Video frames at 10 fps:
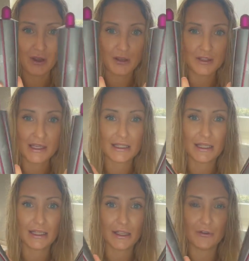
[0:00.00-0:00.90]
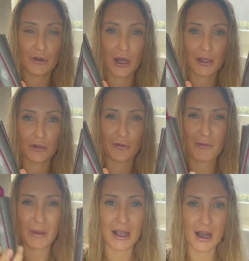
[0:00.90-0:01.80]
So this is going to give you kind of
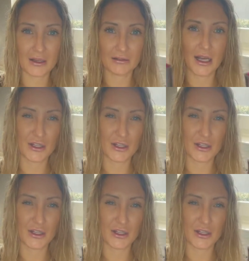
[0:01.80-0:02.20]
bigger, kind of